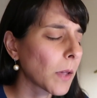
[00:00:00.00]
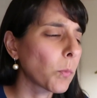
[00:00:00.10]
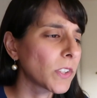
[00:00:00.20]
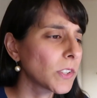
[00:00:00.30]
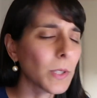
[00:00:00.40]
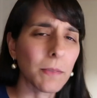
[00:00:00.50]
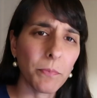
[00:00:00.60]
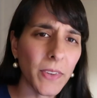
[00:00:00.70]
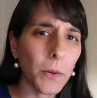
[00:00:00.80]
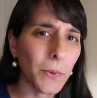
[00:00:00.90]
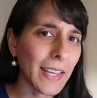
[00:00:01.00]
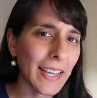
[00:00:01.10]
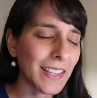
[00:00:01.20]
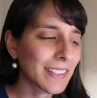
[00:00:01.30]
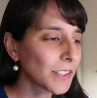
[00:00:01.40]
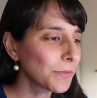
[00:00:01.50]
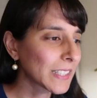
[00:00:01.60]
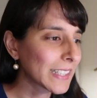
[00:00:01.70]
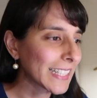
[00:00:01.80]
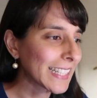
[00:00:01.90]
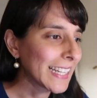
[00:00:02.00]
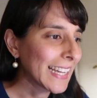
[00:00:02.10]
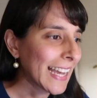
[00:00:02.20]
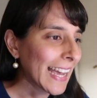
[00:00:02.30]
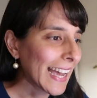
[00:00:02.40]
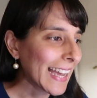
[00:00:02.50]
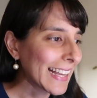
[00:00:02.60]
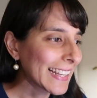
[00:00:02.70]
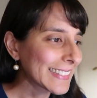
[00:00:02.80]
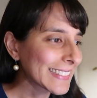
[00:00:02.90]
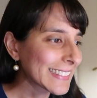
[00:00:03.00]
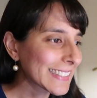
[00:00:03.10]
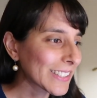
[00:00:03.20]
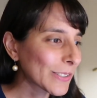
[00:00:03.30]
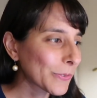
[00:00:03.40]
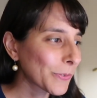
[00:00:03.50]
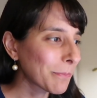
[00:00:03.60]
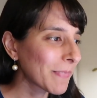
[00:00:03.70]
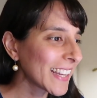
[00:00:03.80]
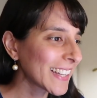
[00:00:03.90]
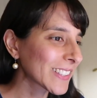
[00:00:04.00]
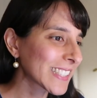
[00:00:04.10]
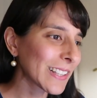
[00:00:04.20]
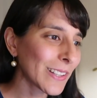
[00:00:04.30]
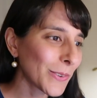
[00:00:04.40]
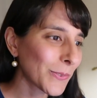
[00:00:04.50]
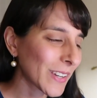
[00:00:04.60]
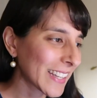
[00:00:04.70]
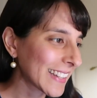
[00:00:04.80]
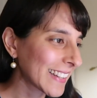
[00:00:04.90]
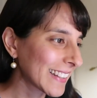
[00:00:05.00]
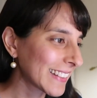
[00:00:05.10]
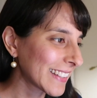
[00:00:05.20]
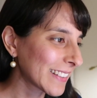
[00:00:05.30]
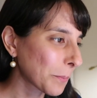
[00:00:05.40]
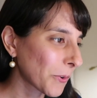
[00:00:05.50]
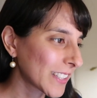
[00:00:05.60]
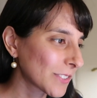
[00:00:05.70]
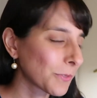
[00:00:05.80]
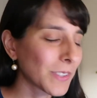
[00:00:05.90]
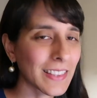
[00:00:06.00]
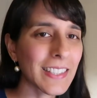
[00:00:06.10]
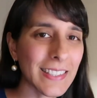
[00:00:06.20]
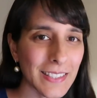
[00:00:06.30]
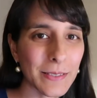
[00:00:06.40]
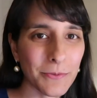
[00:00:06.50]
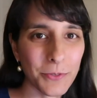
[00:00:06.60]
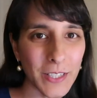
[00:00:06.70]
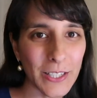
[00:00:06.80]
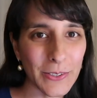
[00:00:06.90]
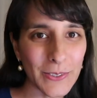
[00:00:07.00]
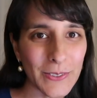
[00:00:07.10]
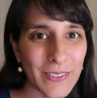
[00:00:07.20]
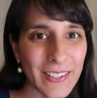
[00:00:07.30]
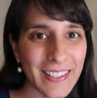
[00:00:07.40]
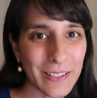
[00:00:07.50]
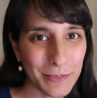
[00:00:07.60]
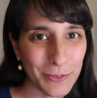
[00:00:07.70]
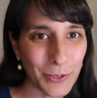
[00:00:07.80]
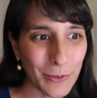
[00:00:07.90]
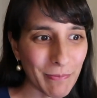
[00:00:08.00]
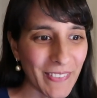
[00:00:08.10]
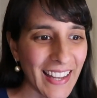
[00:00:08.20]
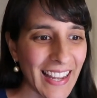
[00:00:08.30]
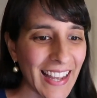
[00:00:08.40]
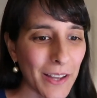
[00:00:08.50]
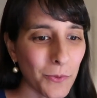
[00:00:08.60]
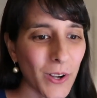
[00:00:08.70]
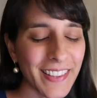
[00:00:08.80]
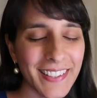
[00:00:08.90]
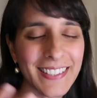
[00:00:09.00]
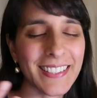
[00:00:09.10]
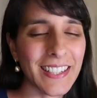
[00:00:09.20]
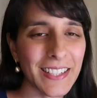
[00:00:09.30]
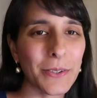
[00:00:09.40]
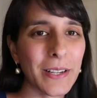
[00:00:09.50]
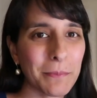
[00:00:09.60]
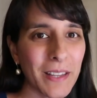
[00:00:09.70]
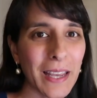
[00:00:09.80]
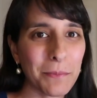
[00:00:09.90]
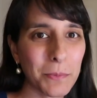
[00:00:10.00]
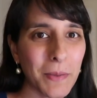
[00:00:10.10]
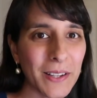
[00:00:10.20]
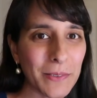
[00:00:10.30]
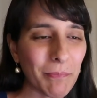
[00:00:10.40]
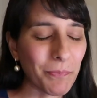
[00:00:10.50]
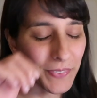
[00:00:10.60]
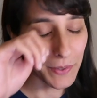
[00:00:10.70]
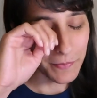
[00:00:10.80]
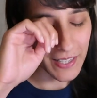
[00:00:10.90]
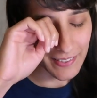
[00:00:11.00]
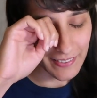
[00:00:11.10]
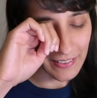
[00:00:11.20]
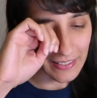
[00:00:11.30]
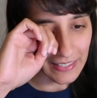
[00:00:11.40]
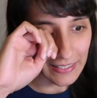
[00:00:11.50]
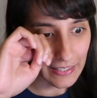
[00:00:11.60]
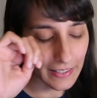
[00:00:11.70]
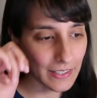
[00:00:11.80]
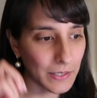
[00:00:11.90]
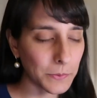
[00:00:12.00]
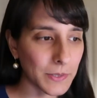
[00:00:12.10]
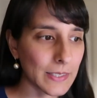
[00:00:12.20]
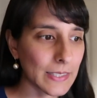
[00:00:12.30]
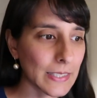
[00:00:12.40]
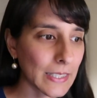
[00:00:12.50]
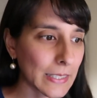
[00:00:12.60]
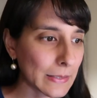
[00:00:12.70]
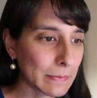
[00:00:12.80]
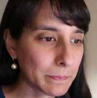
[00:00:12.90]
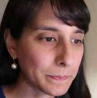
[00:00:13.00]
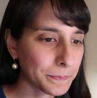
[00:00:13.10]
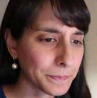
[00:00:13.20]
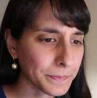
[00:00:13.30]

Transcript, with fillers: Can we do it? Yeah, we can, definitely. And for me, I'll tell you where the inspiration for this video comes from and why this diagram came about. So basically, I think it was um,